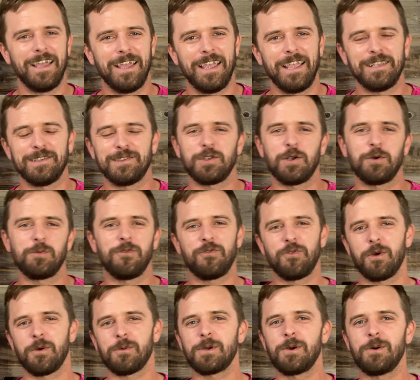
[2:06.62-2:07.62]
Hey, so
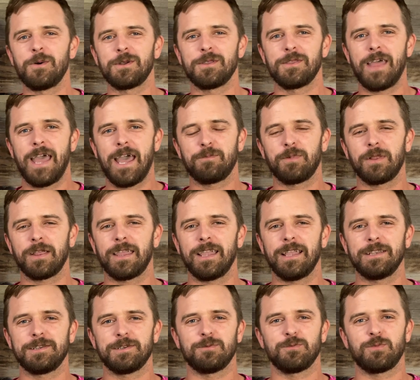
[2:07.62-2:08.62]
before we go into the
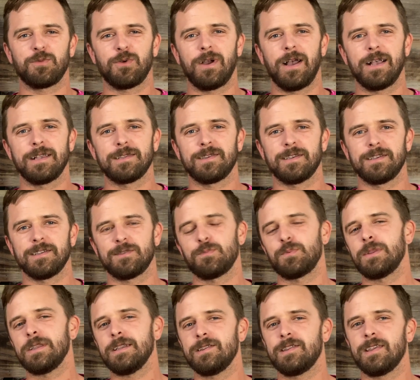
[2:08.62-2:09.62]
application process,
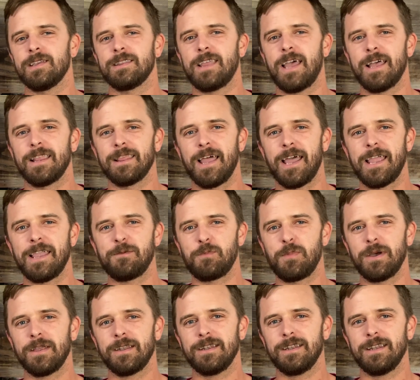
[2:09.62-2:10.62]
please hit that like
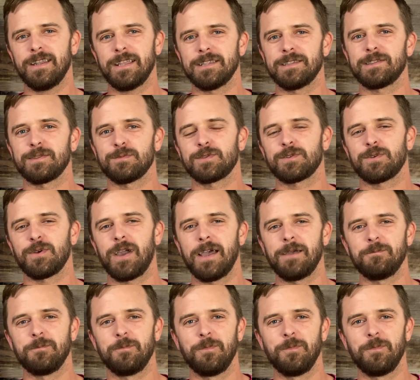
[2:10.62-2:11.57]
button and subscribe.